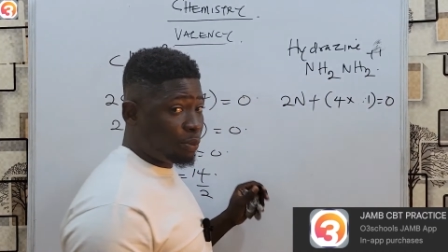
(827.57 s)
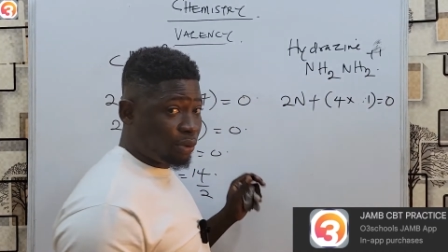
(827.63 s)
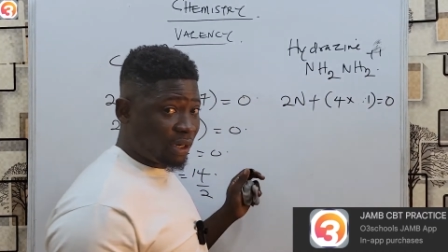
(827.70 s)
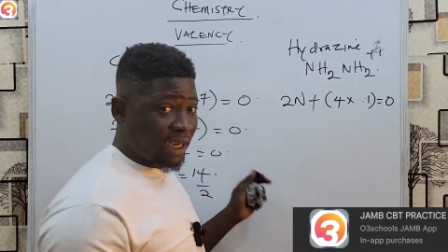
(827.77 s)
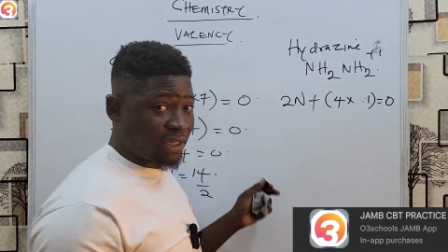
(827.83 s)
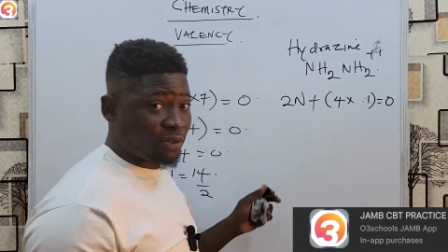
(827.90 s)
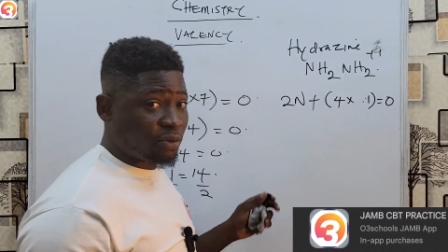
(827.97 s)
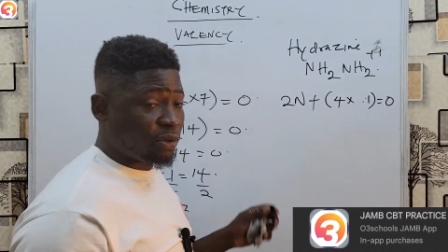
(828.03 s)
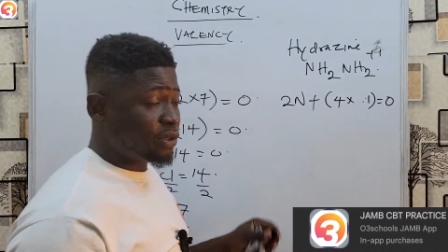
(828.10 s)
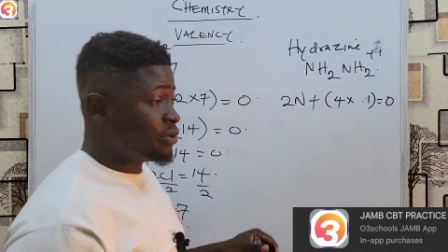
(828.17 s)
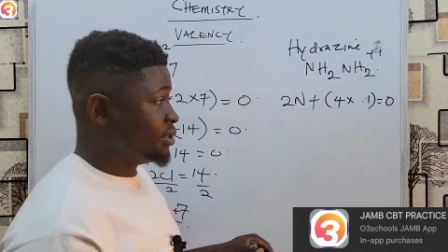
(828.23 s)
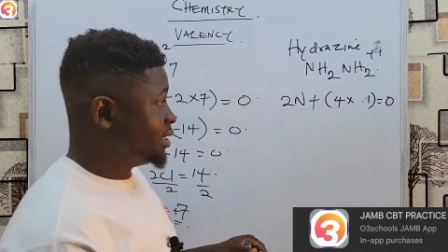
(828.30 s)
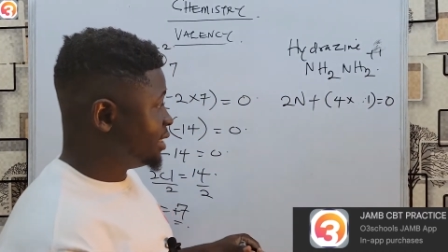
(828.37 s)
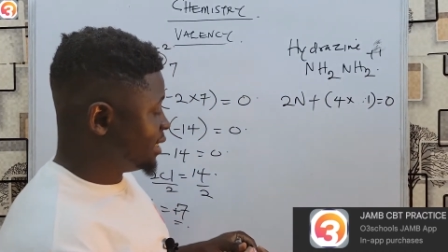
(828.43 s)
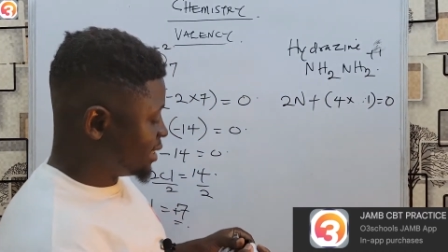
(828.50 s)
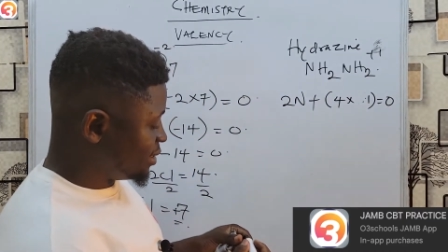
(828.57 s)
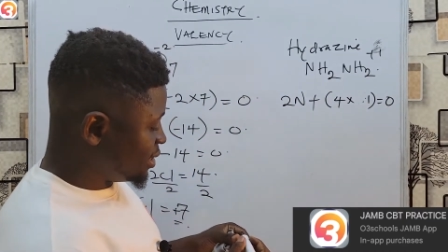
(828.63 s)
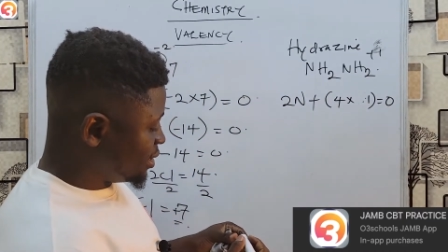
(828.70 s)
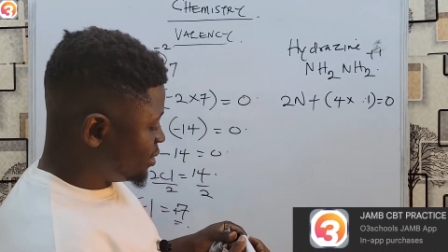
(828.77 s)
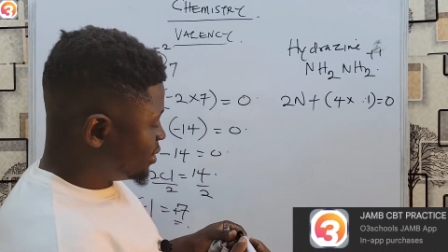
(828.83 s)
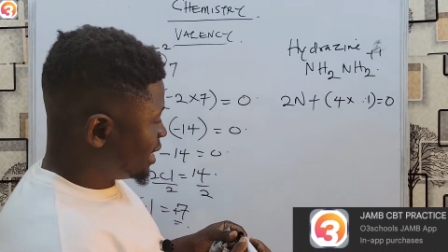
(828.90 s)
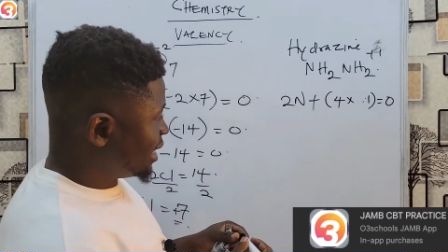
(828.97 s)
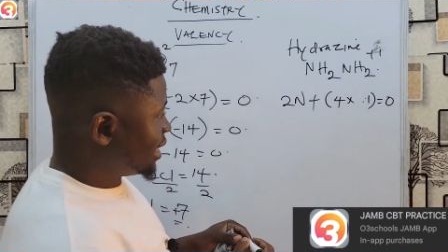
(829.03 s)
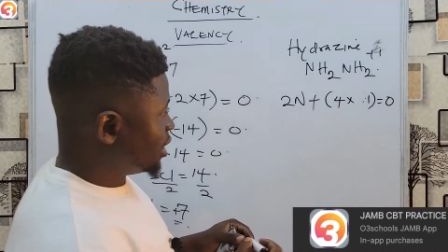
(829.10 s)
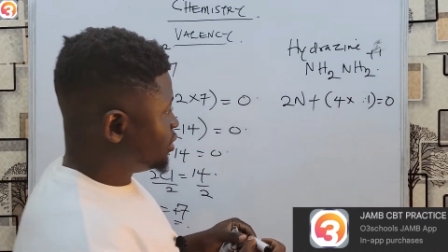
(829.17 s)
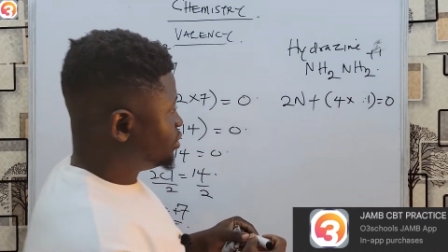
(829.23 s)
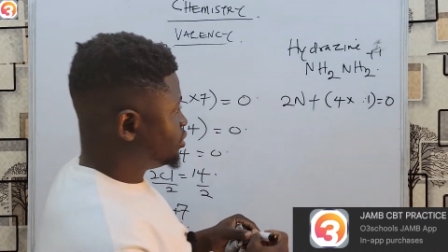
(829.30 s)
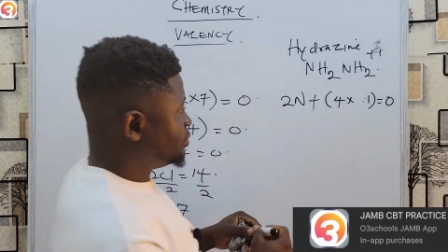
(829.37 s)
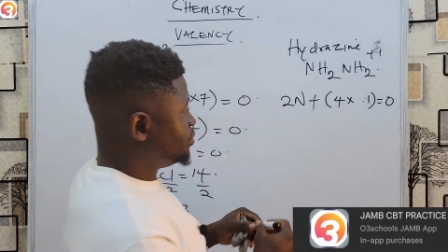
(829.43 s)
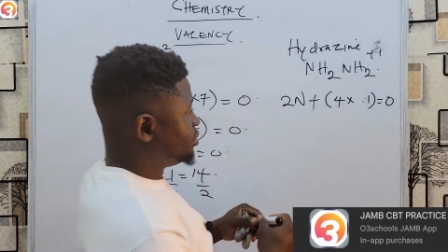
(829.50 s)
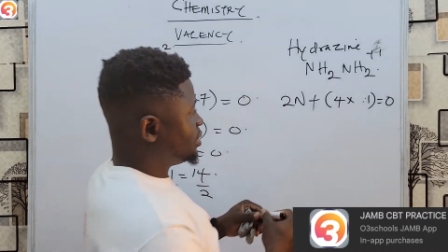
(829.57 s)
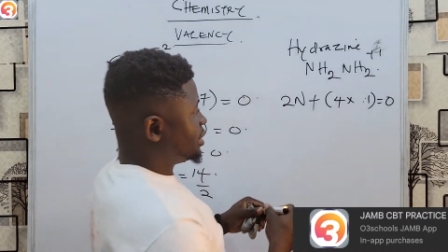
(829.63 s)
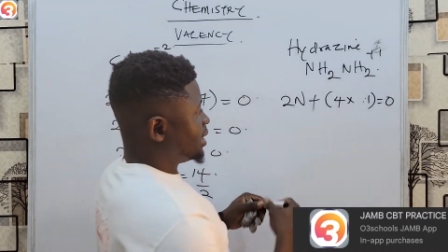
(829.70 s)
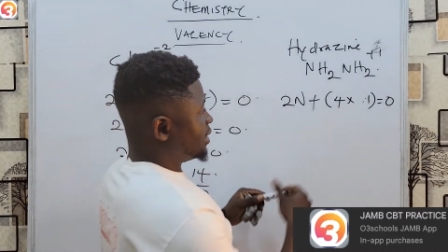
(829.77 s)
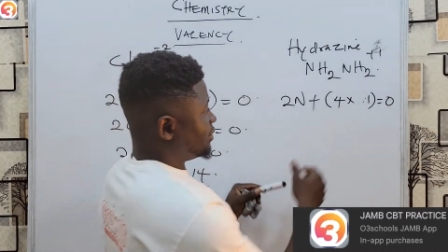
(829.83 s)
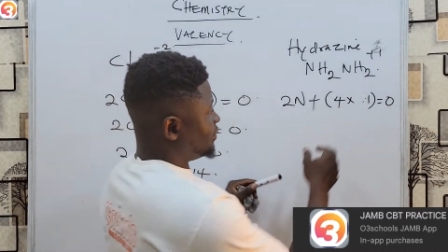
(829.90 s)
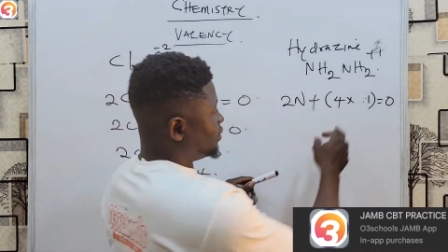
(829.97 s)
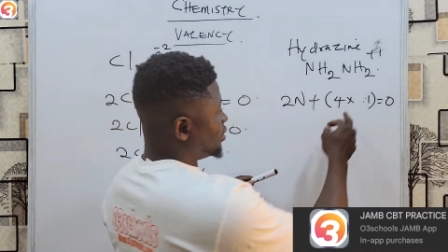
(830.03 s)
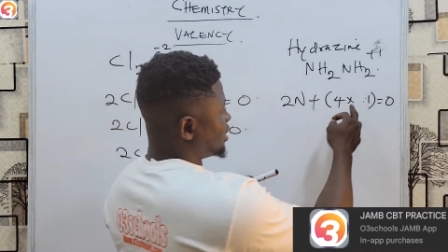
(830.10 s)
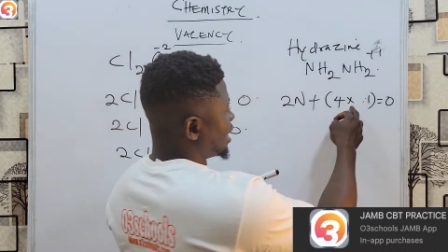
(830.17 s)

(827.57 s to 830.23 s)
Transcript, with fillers: hope understood what you did there. Right? I don't want to put uh, 4